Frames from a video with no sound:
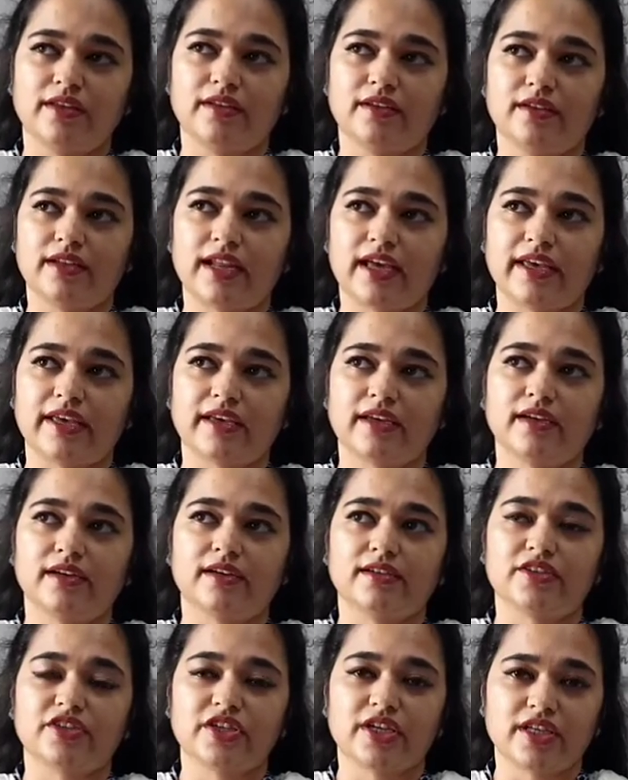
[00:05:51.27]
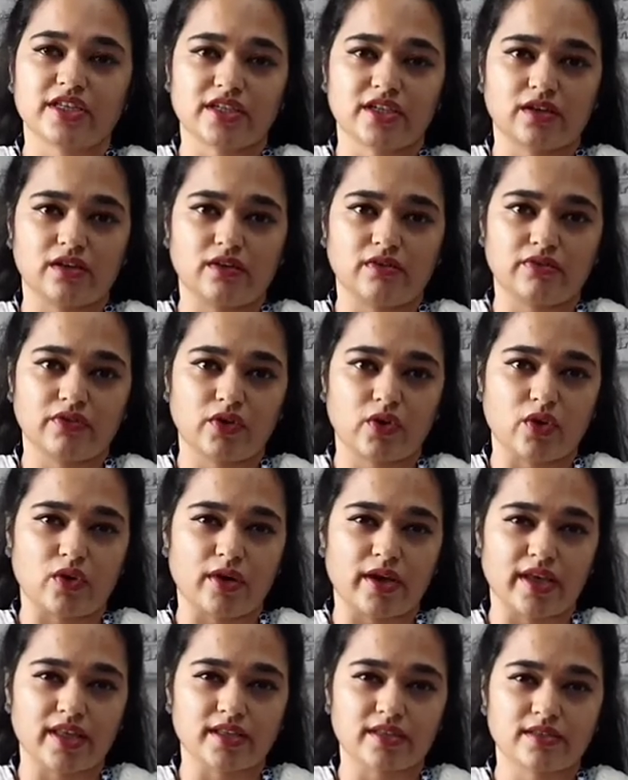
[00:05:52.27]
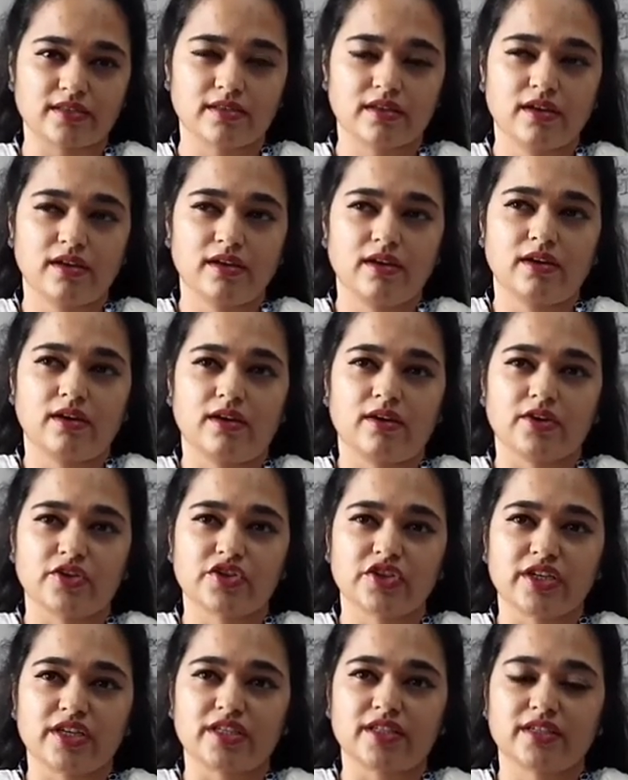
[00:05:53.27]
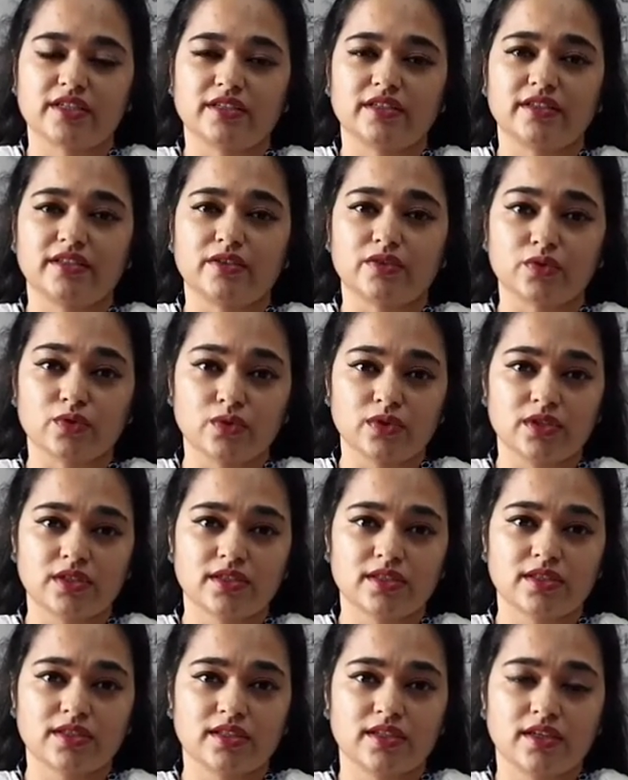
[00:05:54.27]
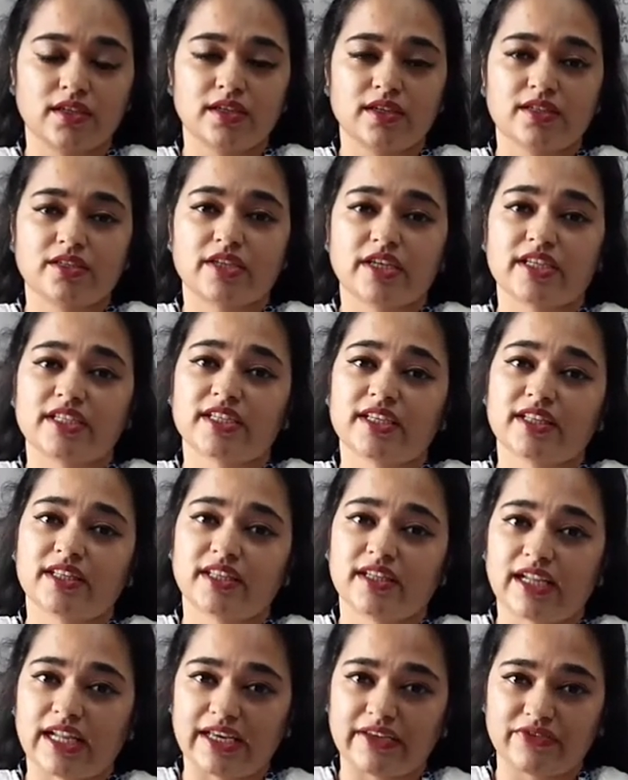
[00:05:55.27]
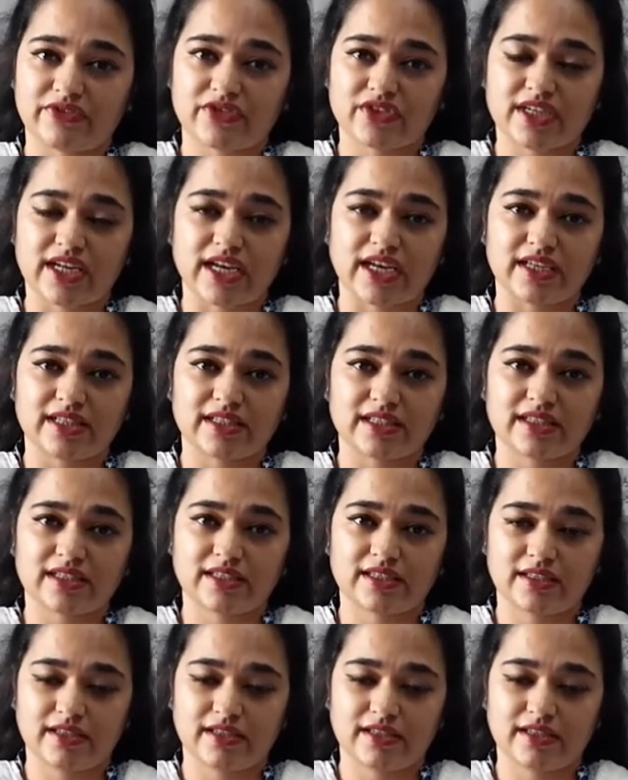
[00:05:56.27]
like changing of coins or changing the rules, changing the lifestyles,